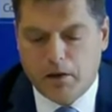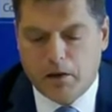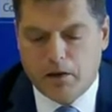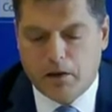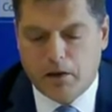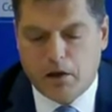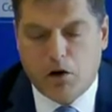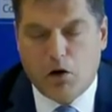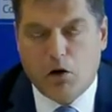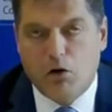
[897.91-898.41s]

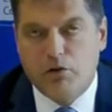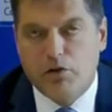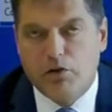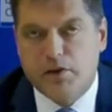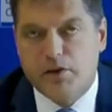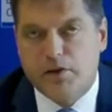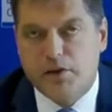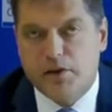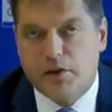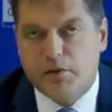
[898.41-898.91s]
There are over
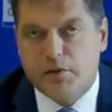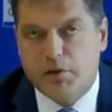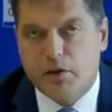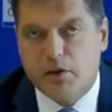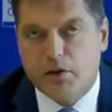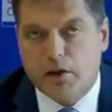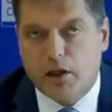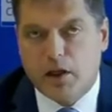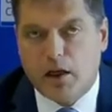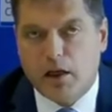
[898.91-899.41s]
6
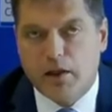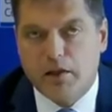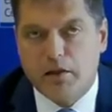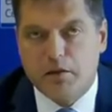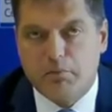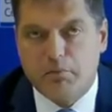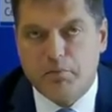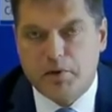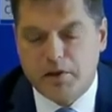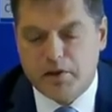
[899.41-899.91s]
million
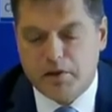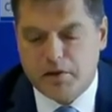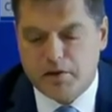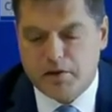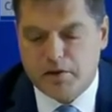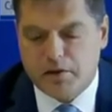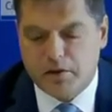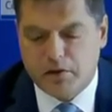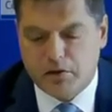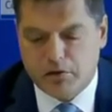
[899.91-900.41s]

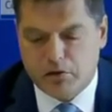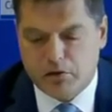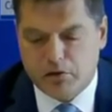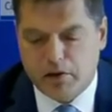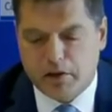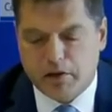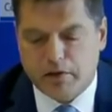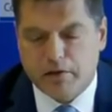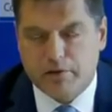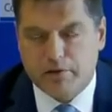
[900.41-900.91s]
IDPs in
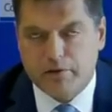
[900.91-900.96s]
Ukraine.